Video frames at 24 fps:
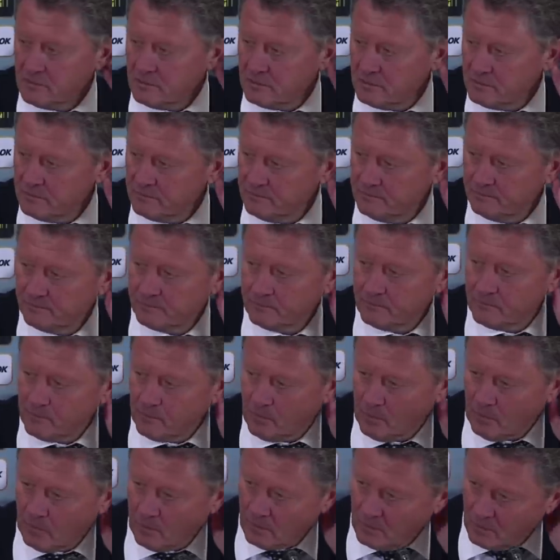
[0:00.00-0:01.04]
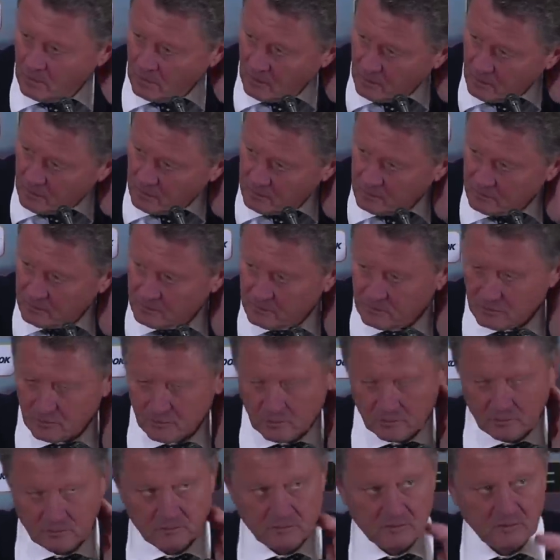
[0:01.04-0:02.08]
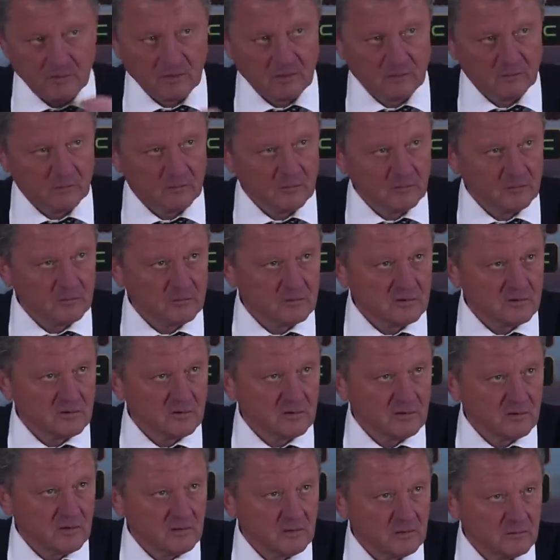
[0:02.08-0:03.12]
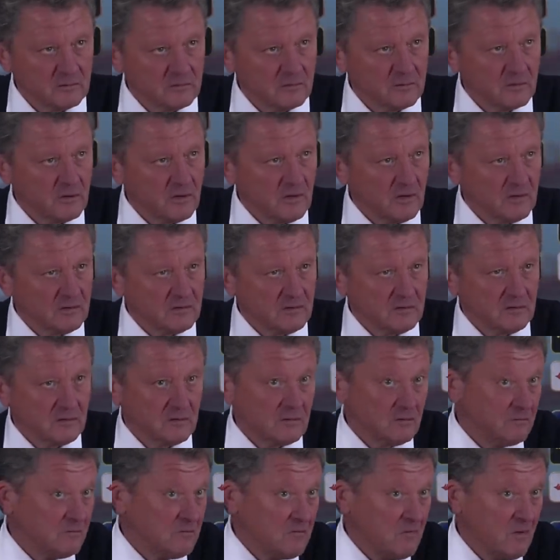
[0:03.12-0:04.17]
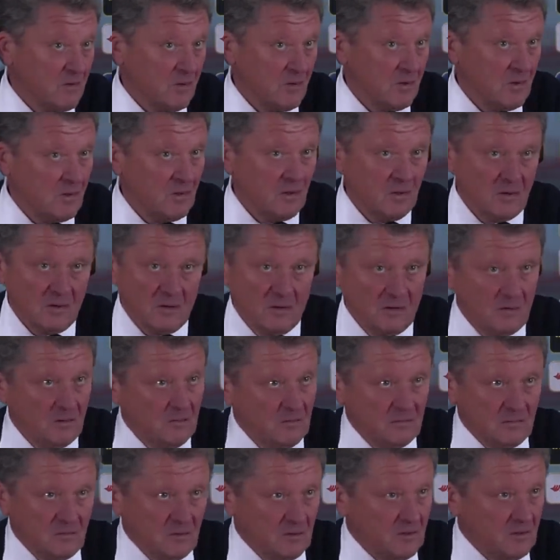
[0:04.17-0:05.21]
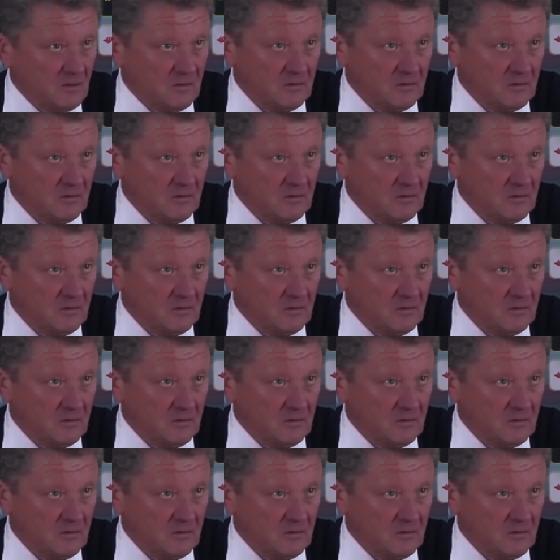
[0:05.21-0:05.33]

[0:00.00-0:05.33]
We had a very strong and powerful opponent against us in Newcastle. They